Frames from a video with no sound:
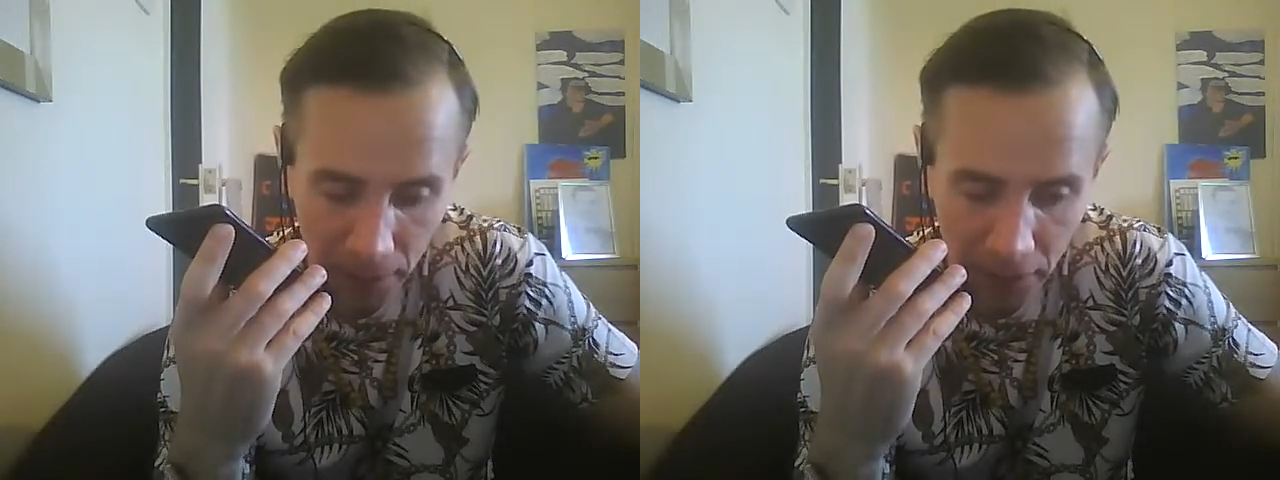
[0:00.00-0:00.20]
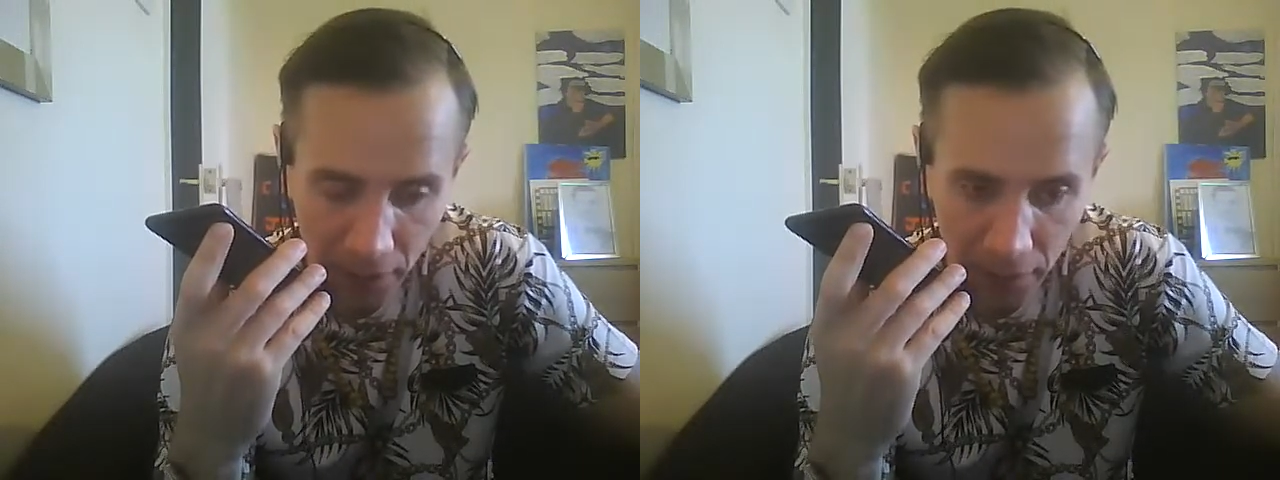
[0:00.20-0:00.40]

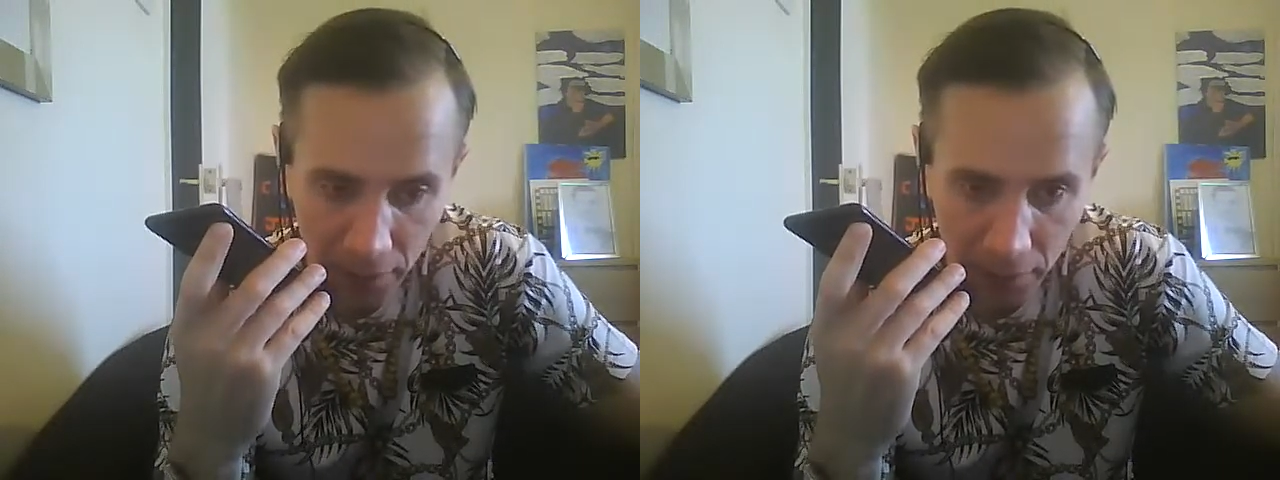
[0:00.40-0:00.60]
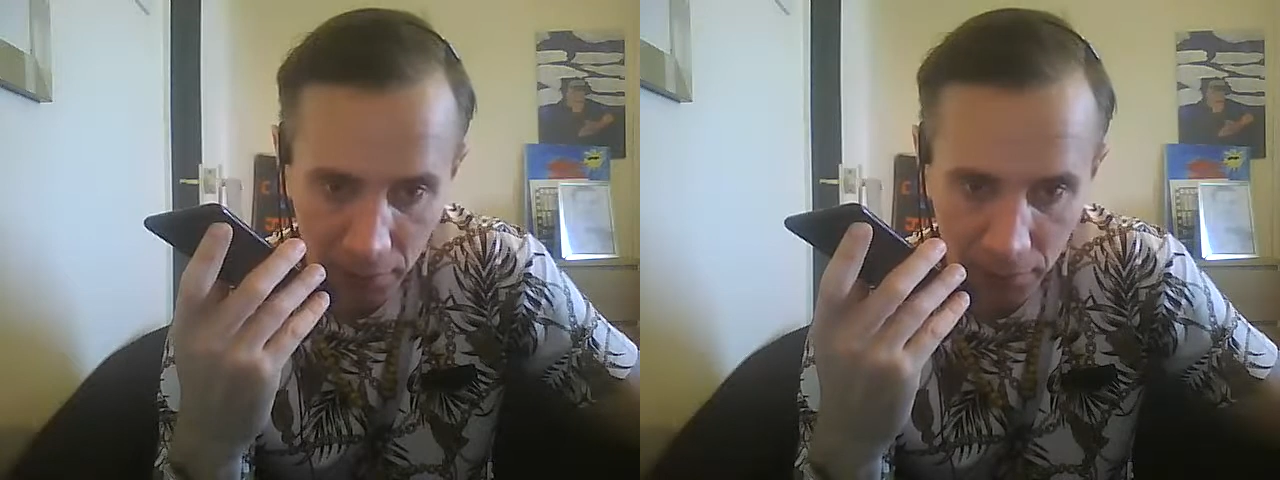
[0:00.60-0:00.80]
Is that
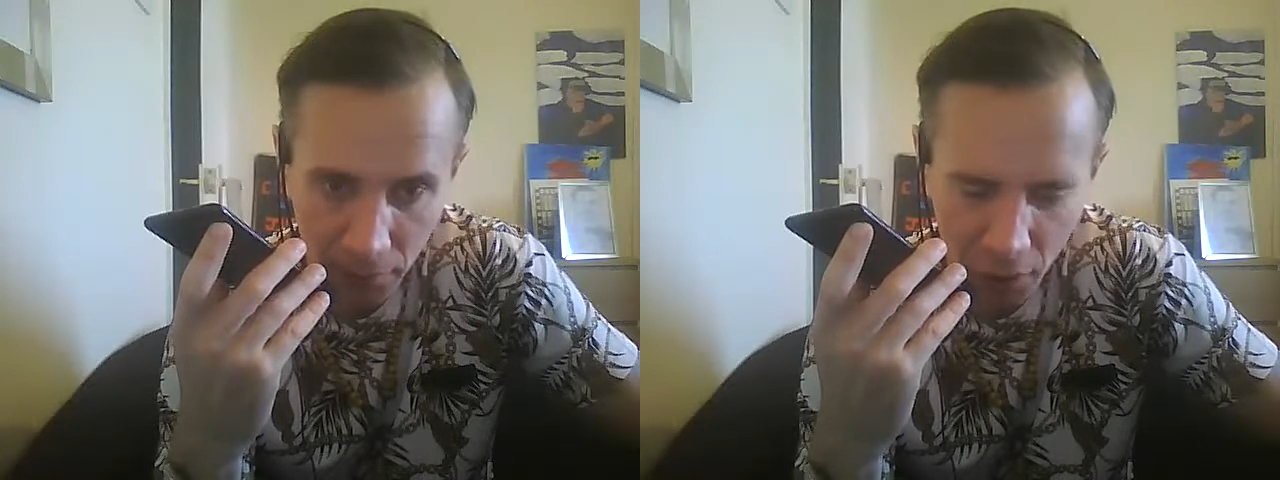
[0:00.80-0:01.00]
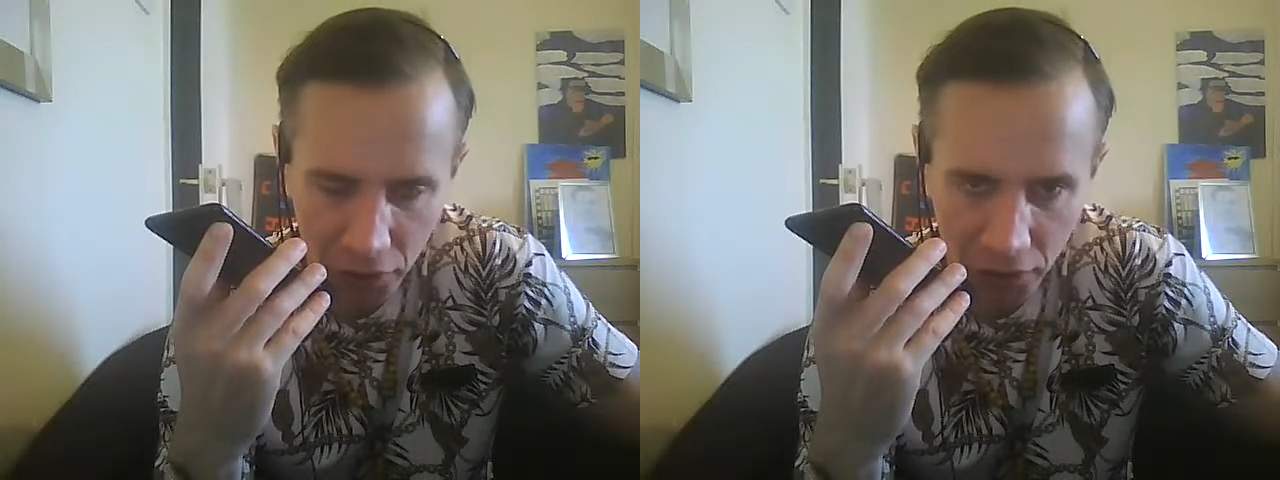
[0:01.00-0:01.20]

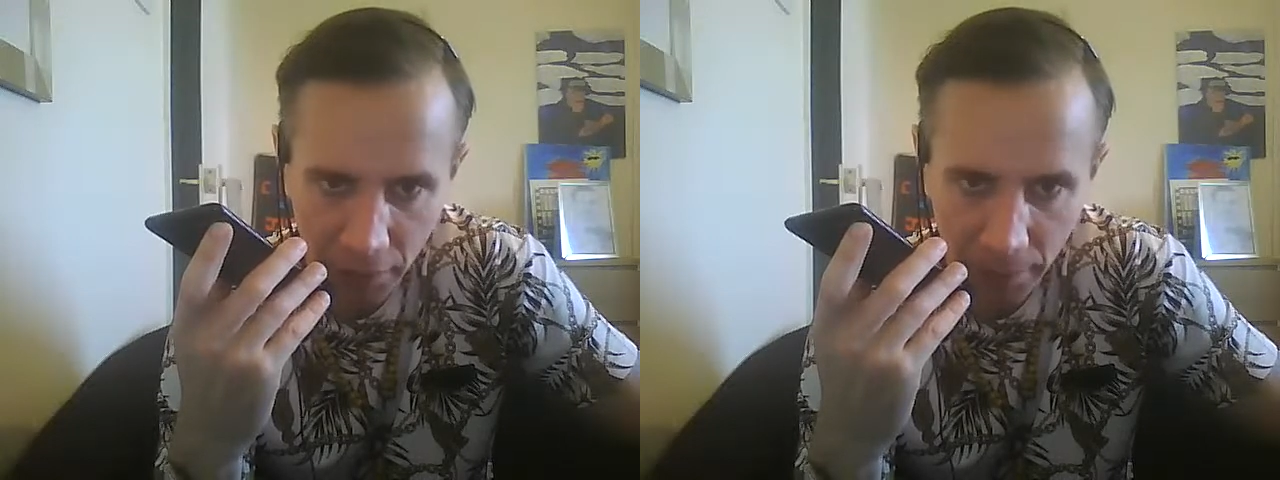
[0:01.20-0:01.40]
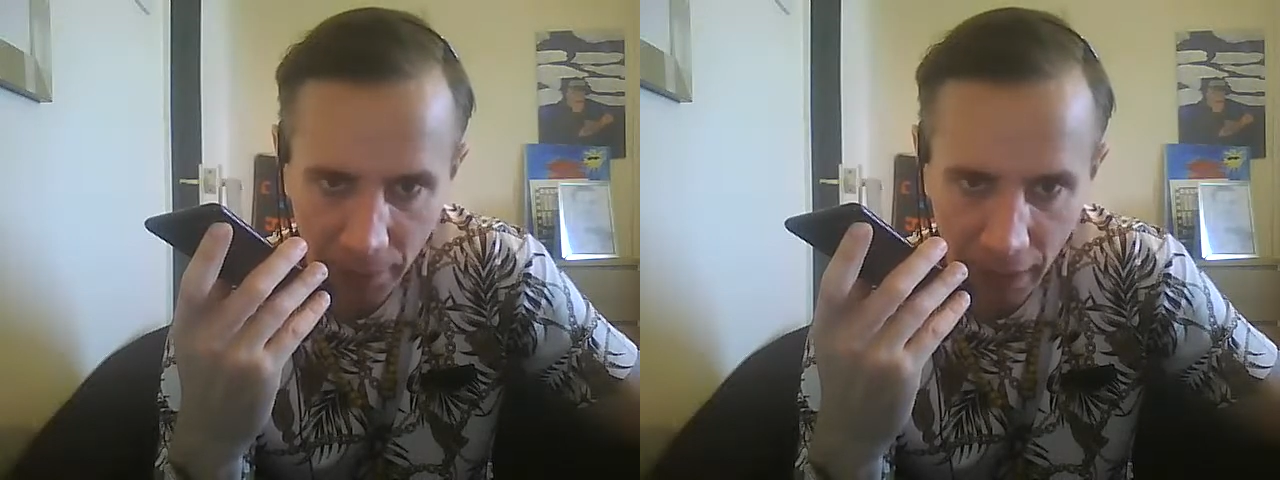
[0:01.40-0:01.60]
marketing
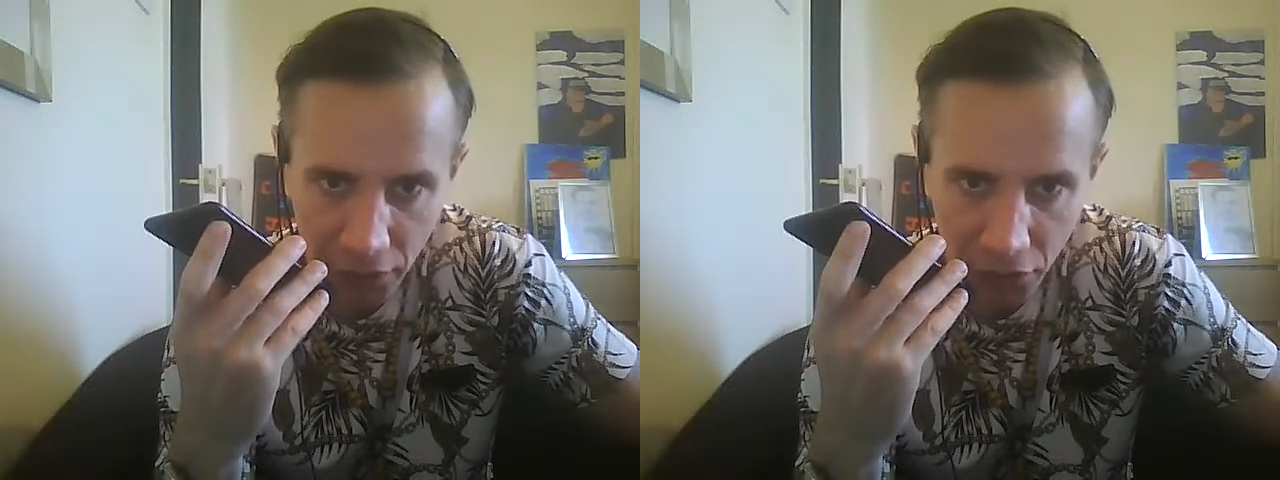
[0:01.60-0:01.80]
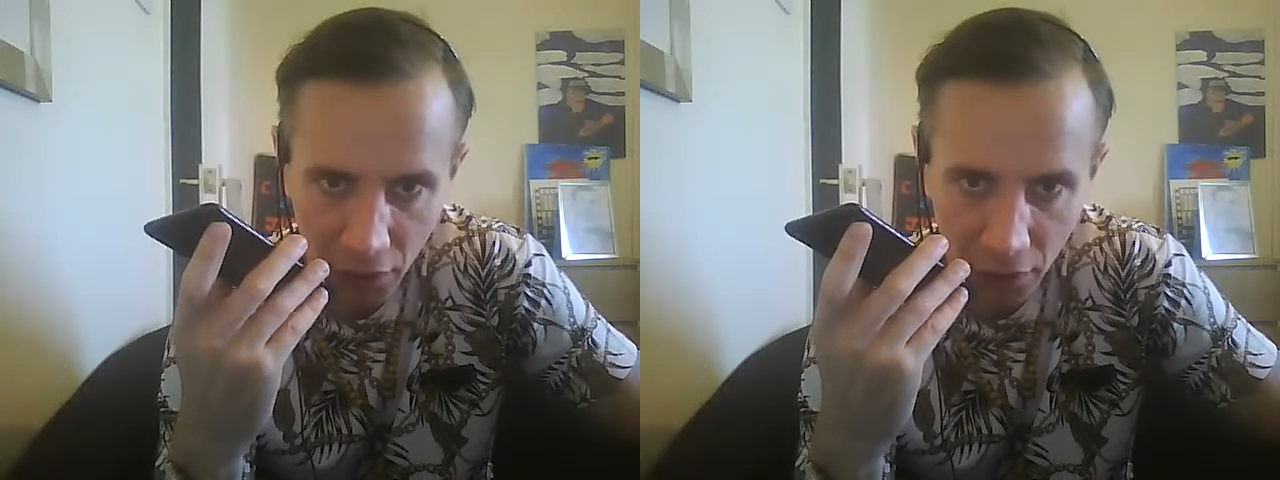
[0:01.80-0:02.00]
in
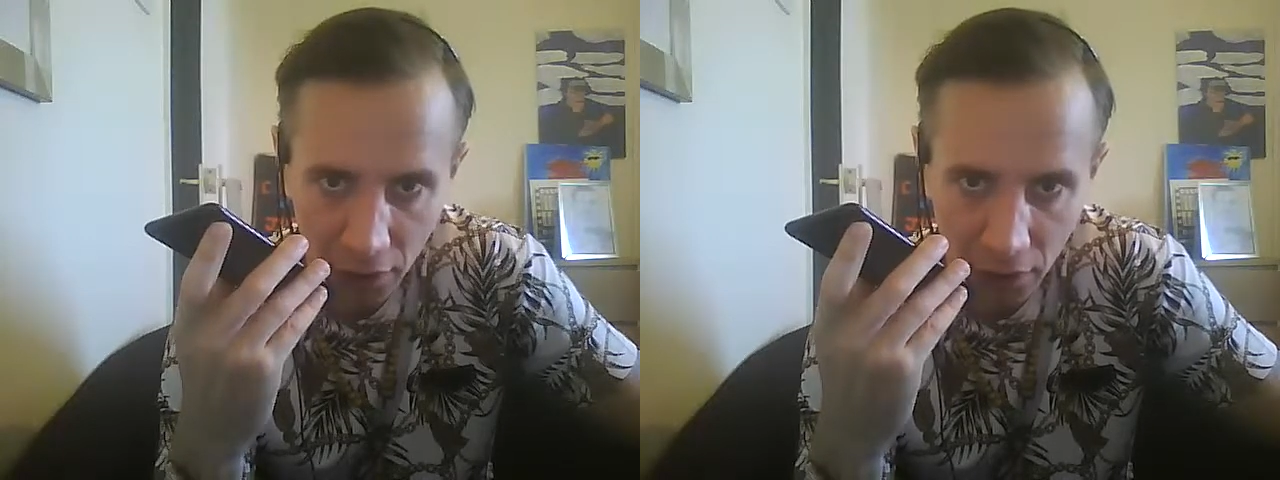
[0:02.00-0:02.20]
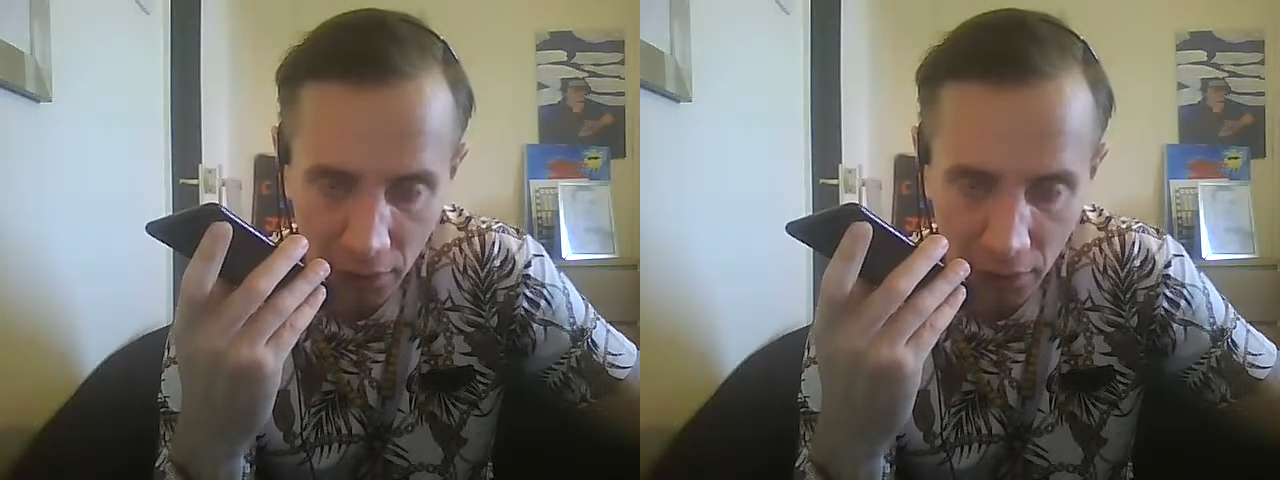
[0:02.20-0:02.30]
HR?